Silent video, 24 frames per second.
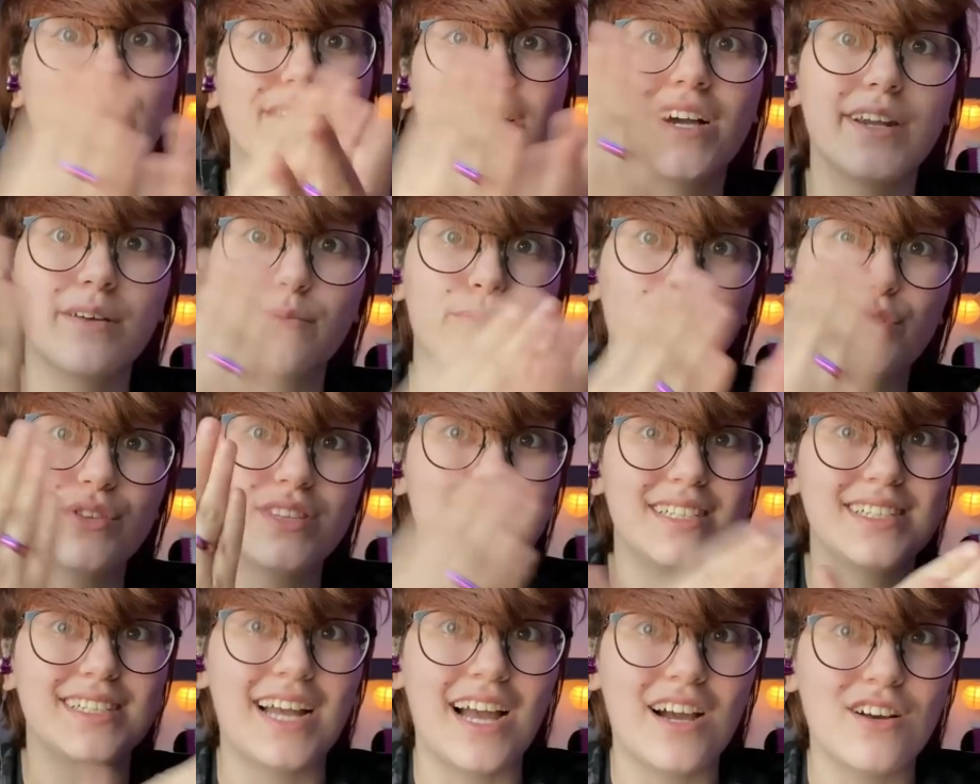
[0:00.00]
we gotta put
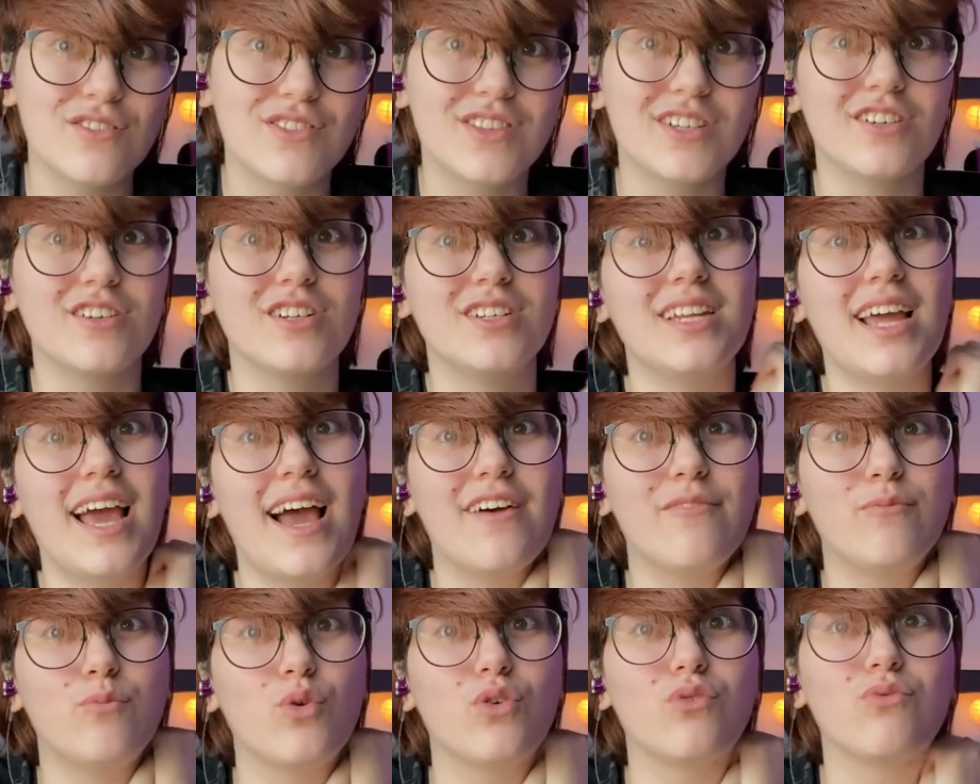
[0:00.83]
this out there and
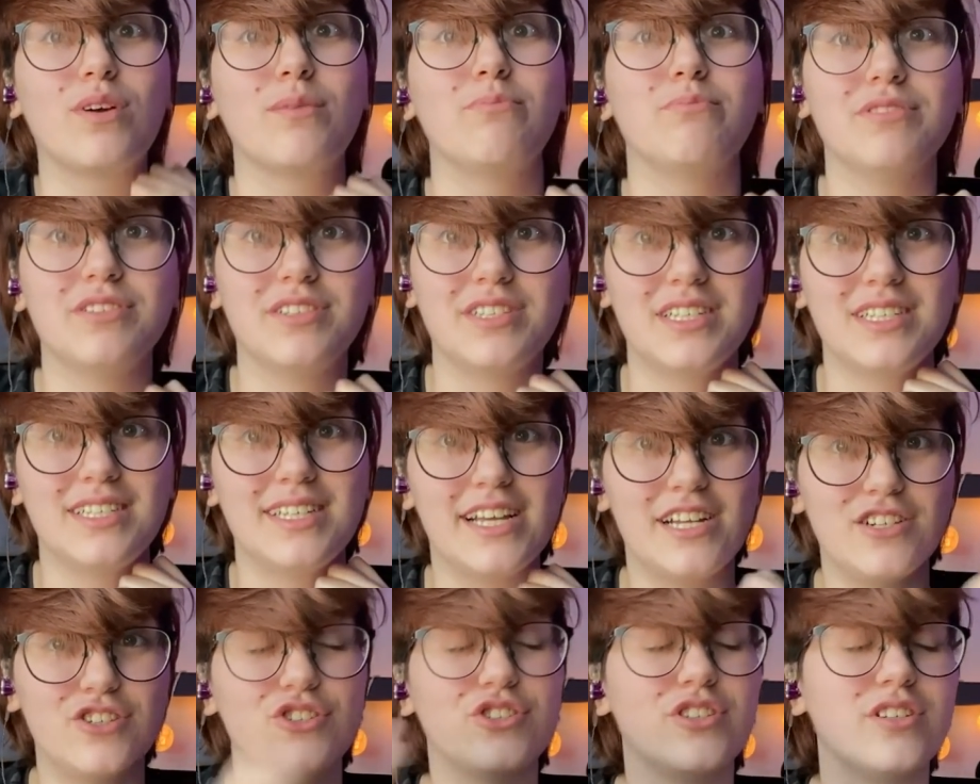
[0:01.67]
have more
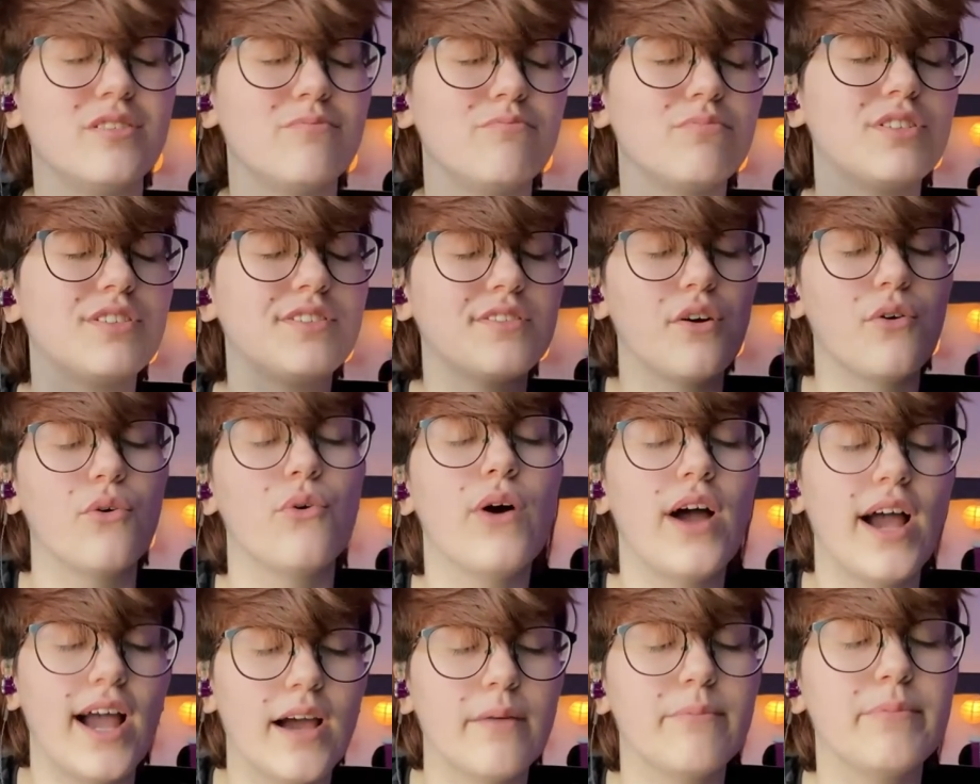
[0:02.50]
representation. And I'm so
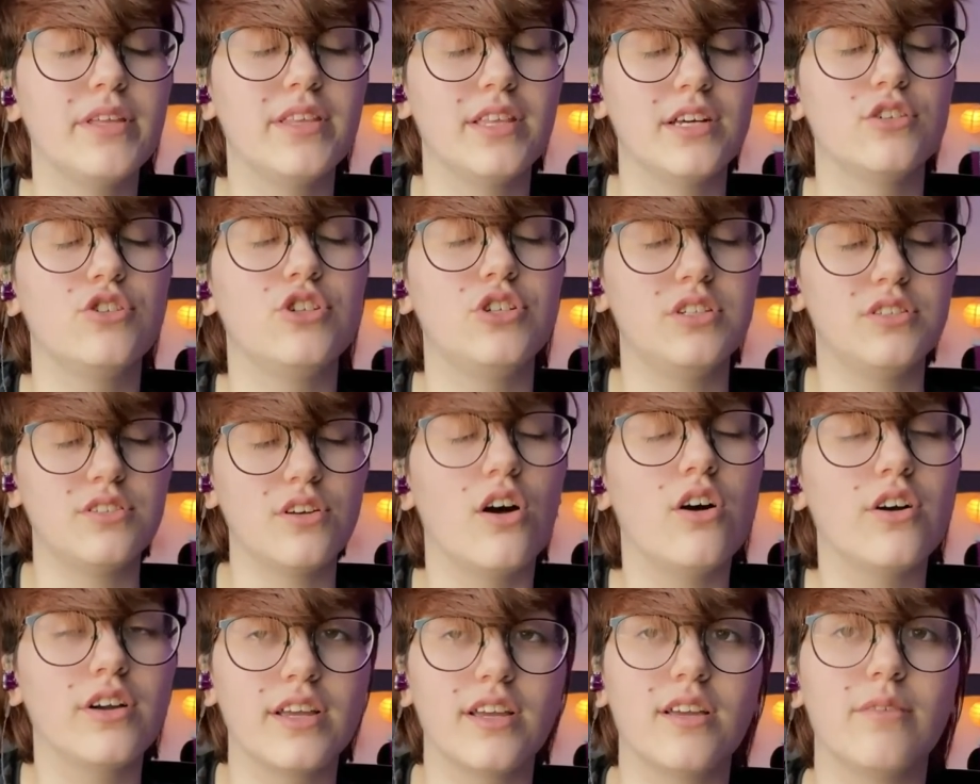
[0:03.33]
happy that she's
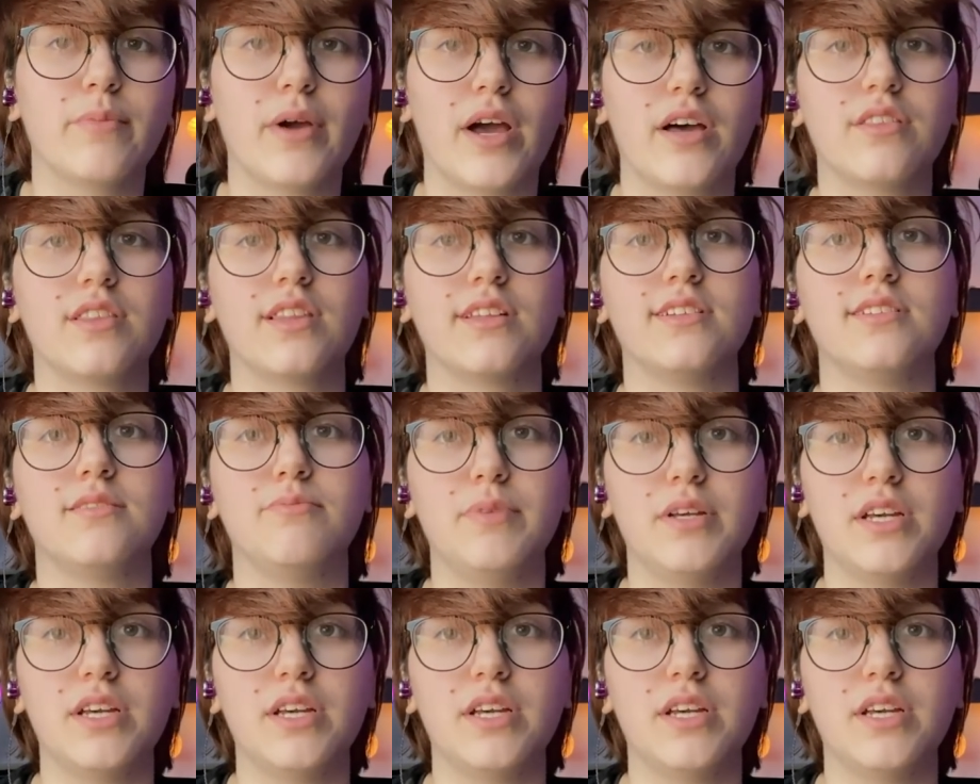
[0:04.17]
talking about this,